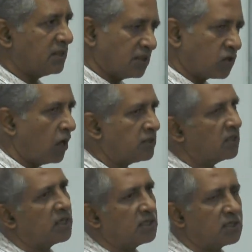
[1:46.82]
its
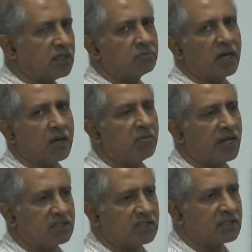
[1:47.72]
concentration has become
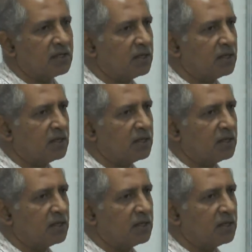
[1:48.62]
less